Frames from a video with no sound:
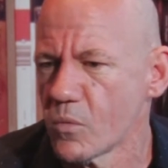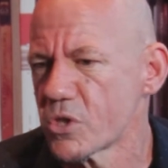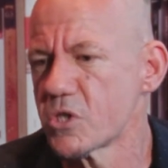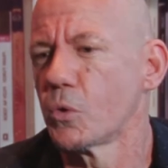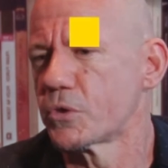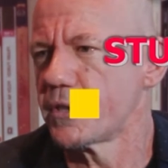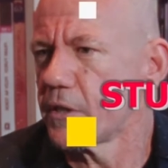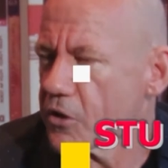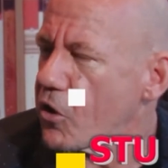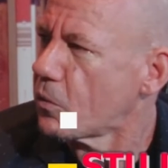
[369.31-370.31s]
slaughtered
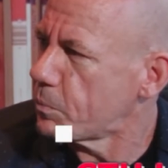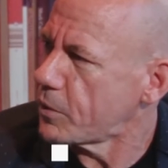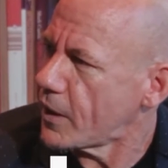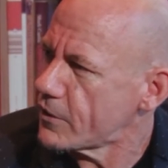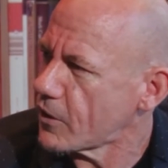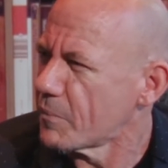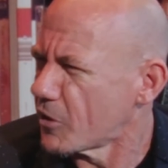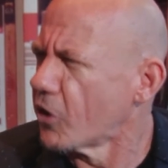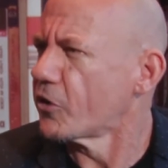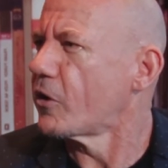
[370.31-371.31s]
in cold blood, I mean,
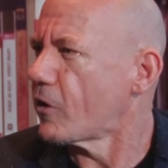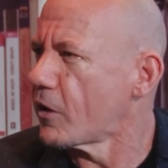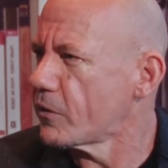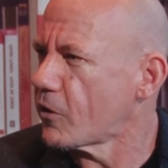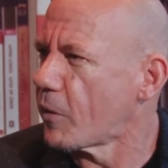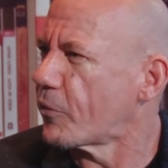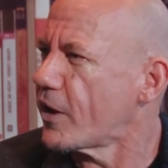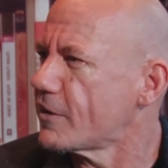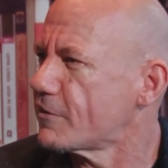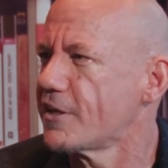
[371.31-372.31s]
on
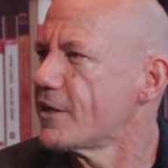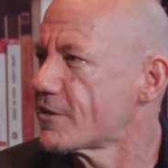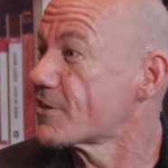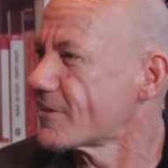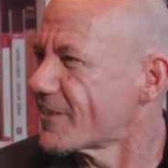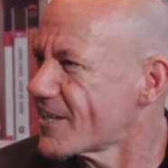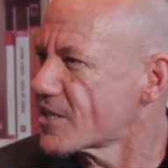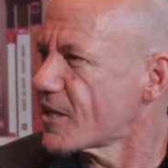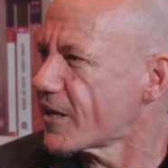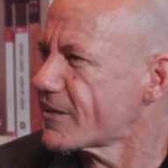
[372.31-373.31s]
operating theatres and
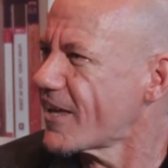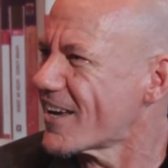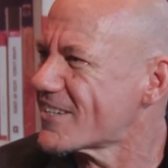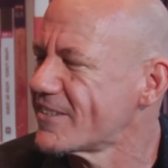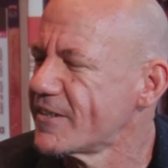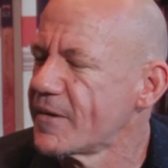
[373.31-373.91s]
things like that.